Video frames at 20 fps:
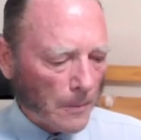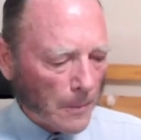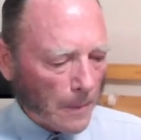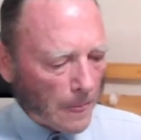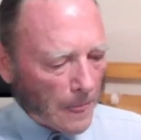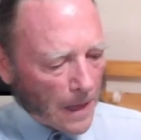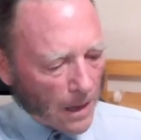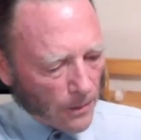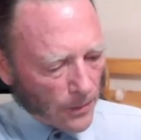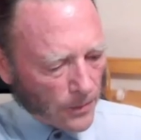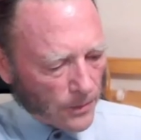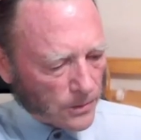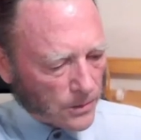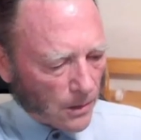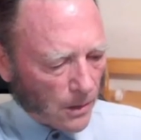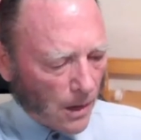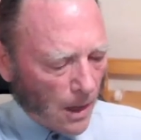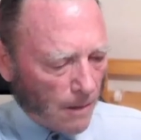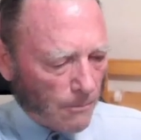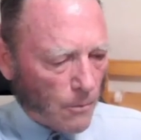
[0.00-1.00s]
Now, there's a
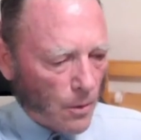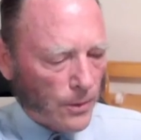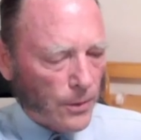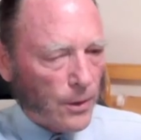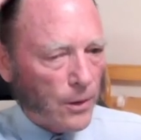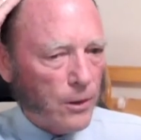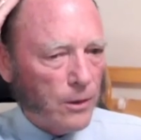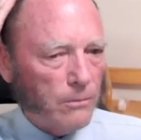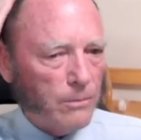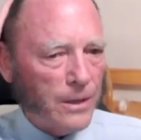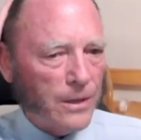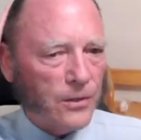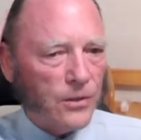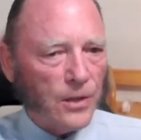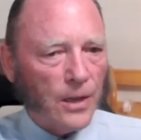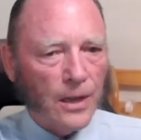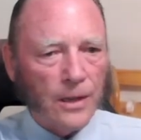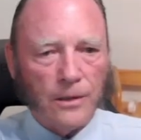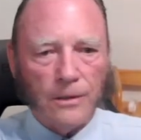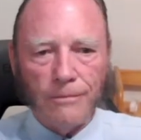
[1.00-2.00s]
lot more that could be
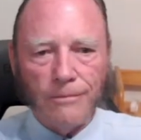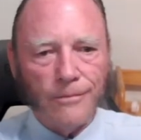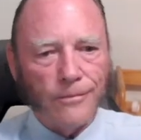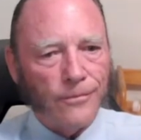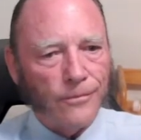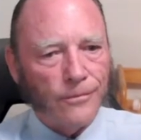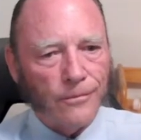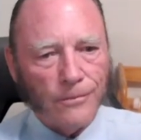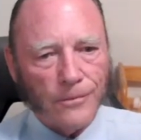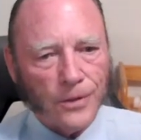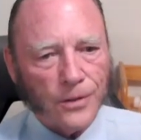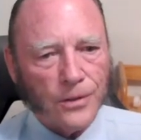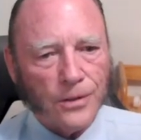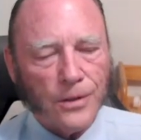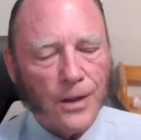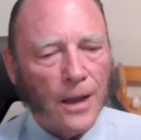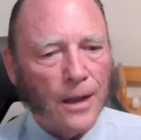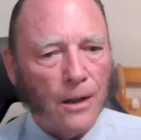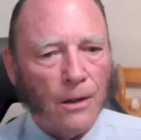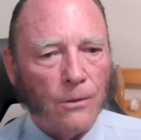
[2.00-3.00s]
said
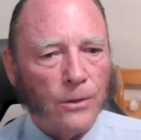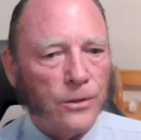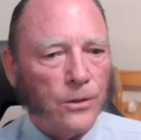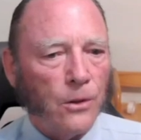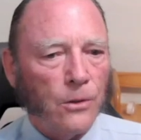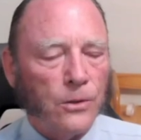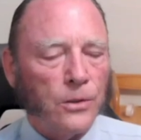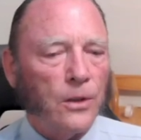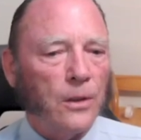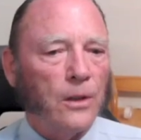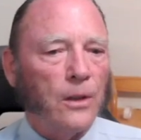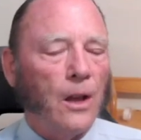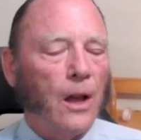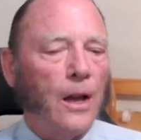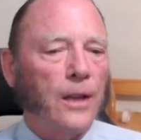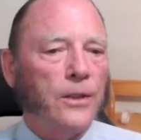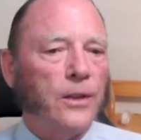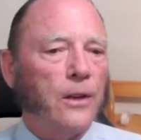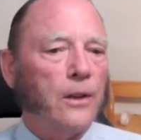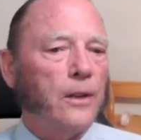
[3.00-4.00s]

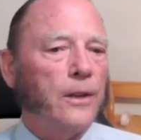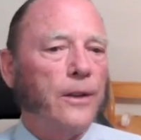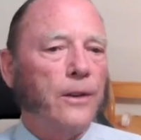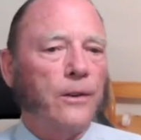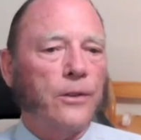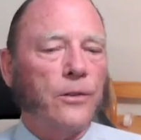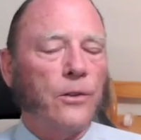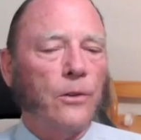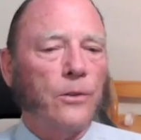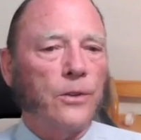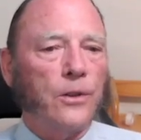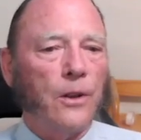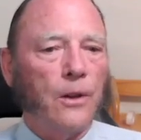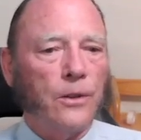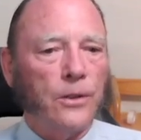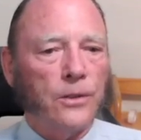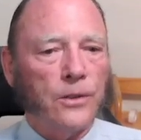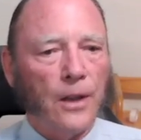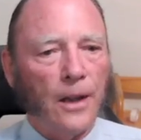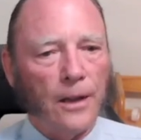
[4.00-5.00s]
psychosociologically or
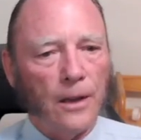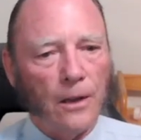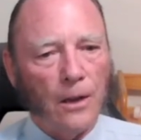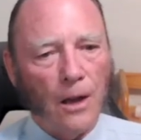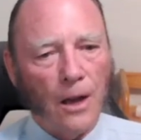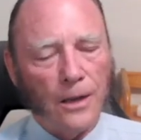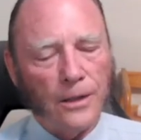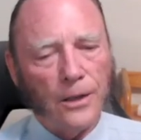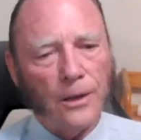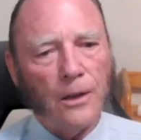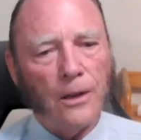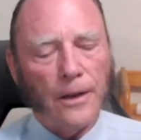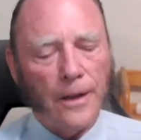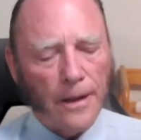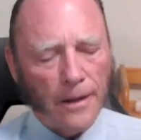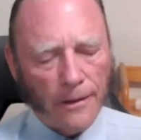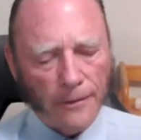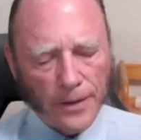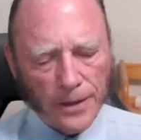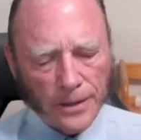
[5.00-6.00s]
socio-psychologically.
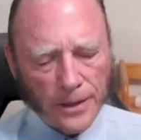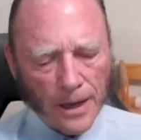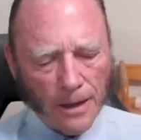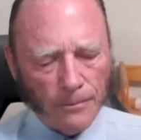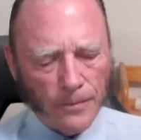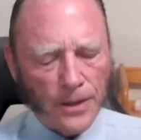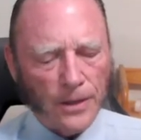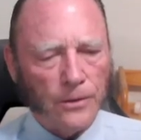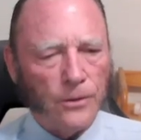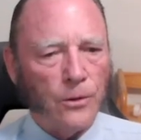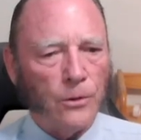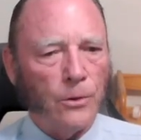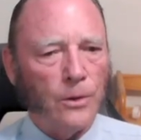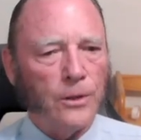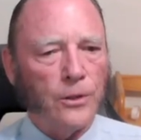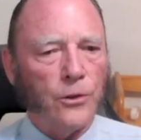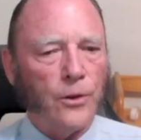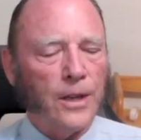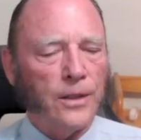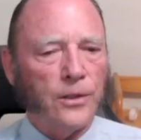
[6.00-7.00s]
I've attempted to
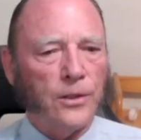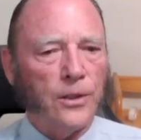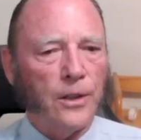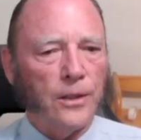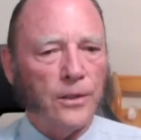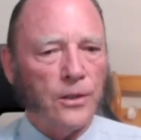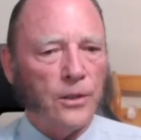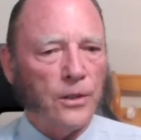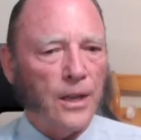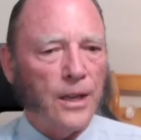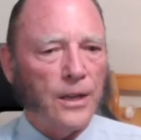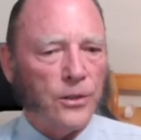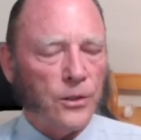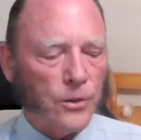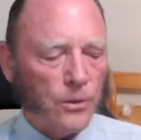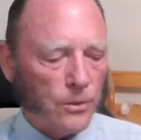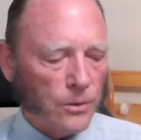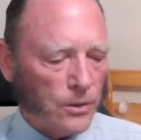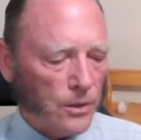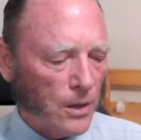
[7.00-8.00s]
address such
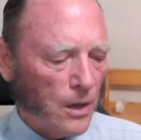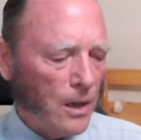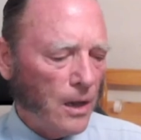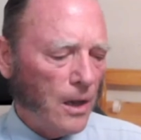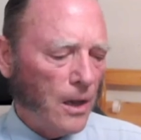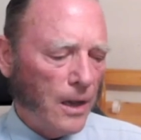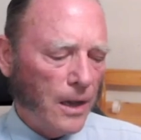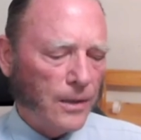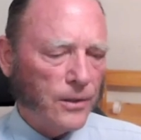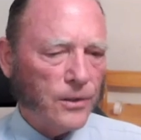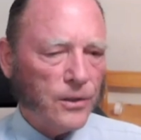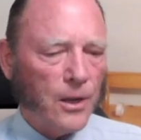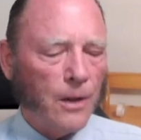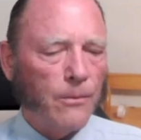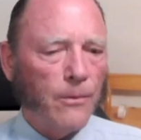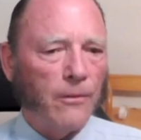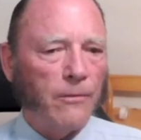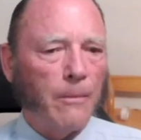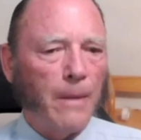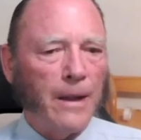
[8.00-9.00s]
issues in
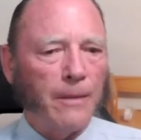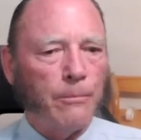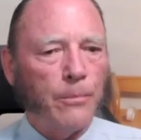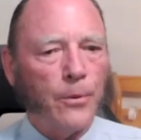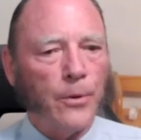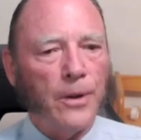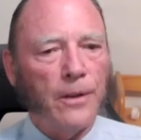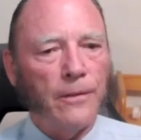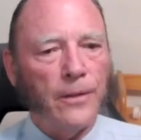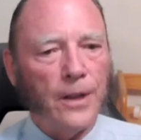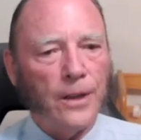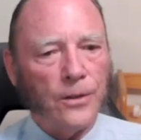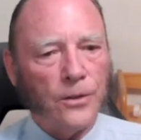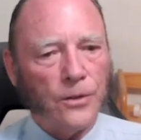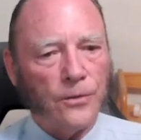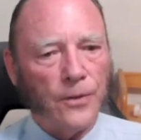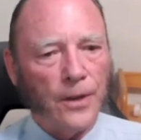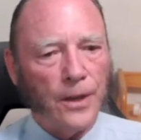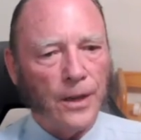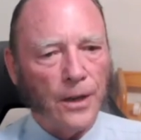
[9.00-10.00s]
some of my previous
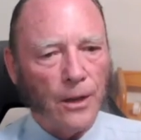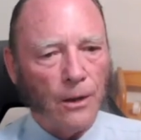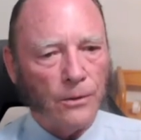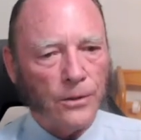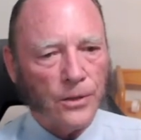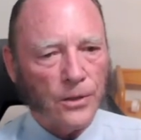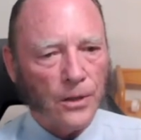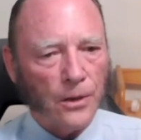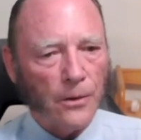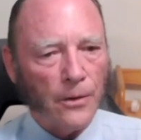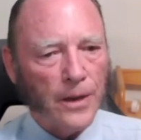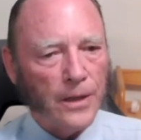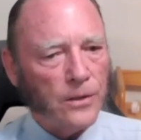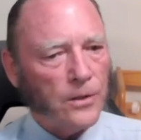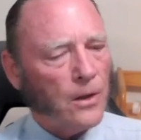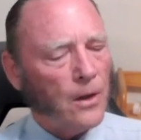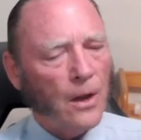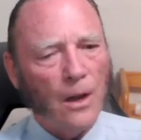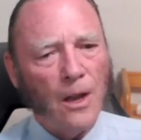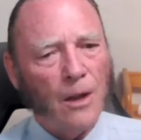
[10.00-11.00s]
video series,
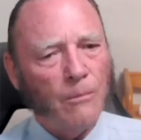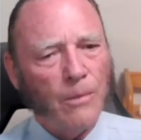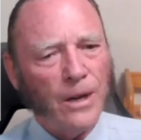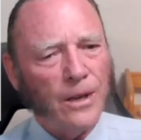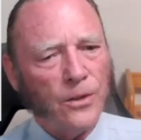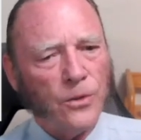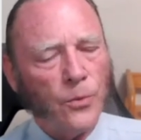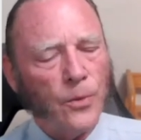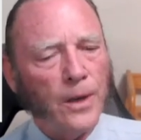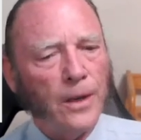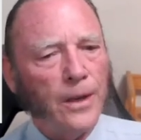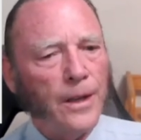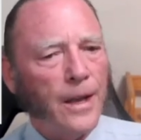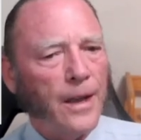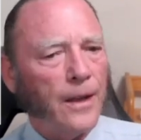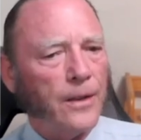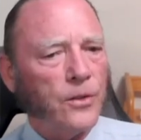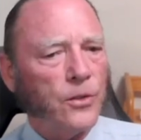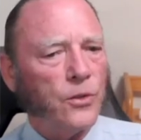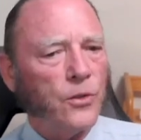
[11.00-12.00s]
but it's really
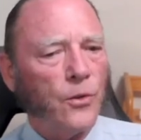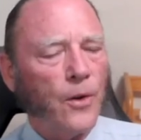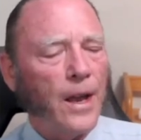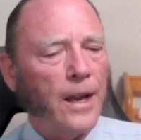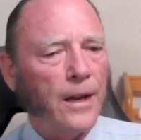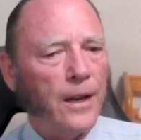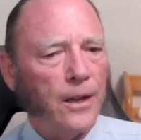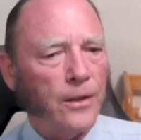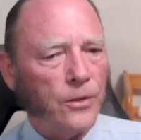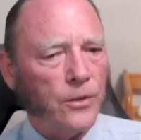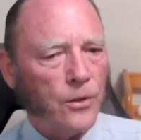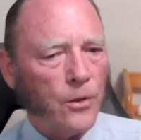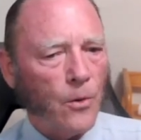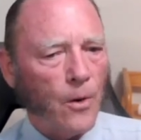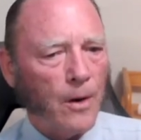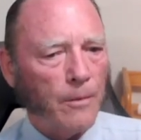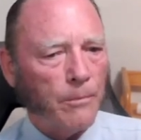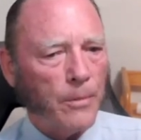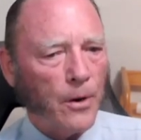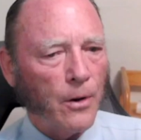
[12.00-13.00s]
extraneous to
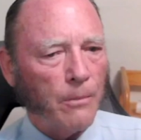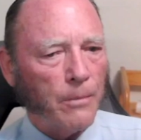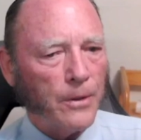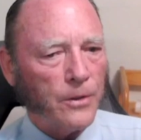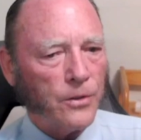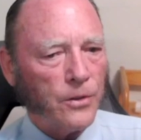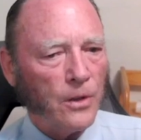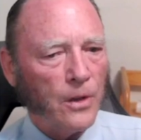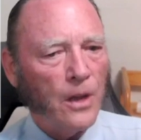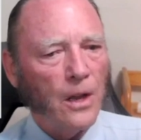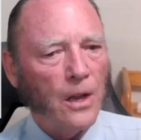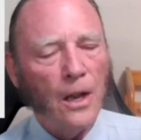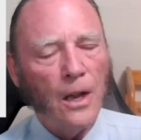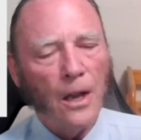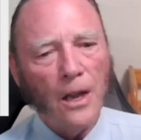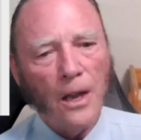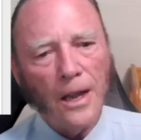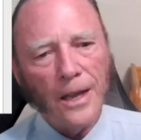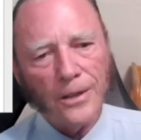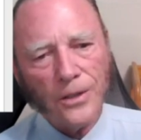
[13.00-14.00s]
our purpose.
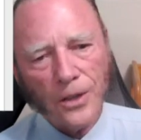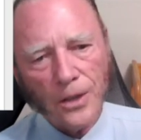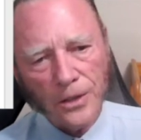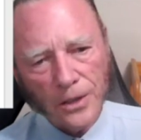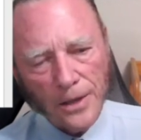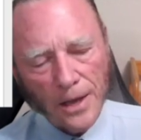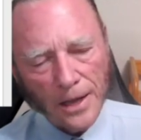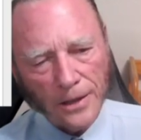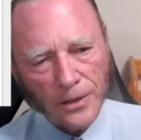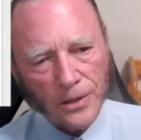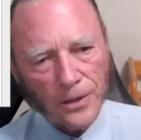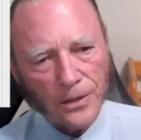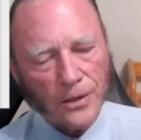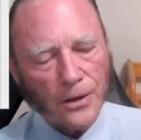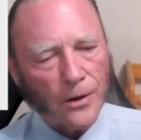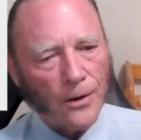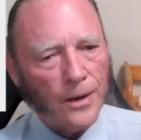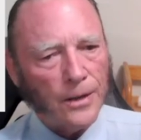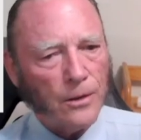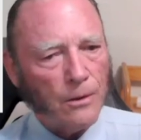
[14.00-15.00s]
It's just
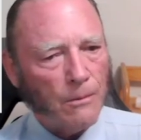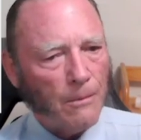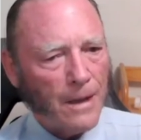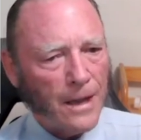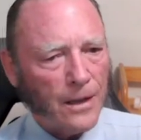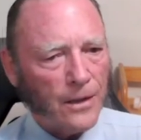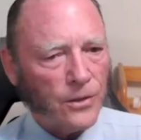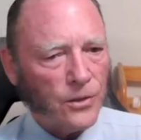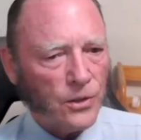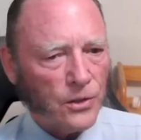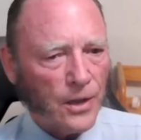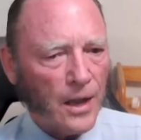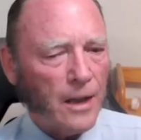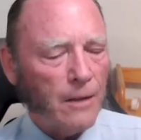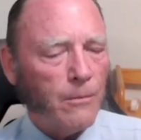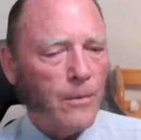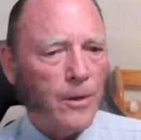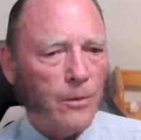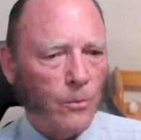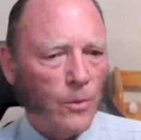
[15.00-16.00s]
necessary to make a
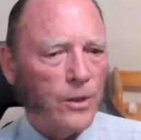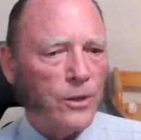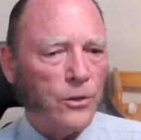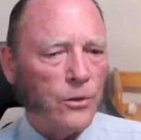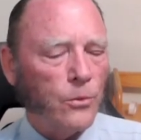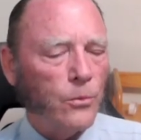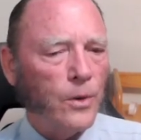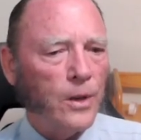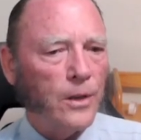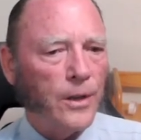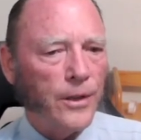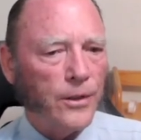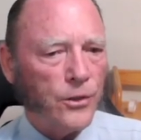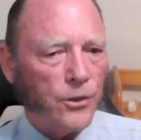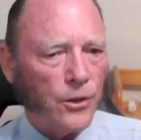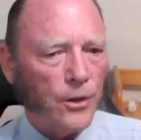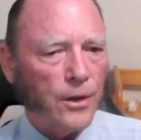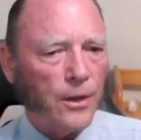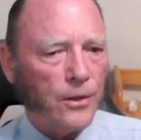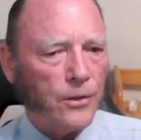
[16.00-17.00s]
statement which you really
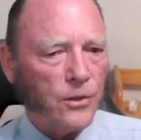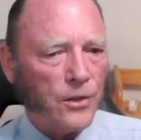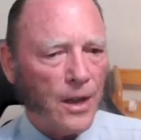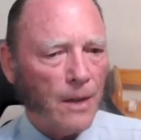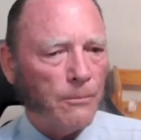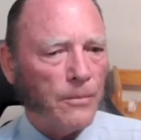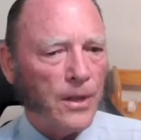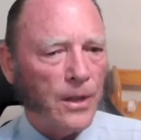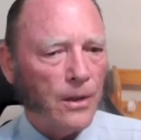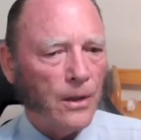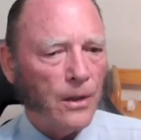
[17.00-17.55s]
should accept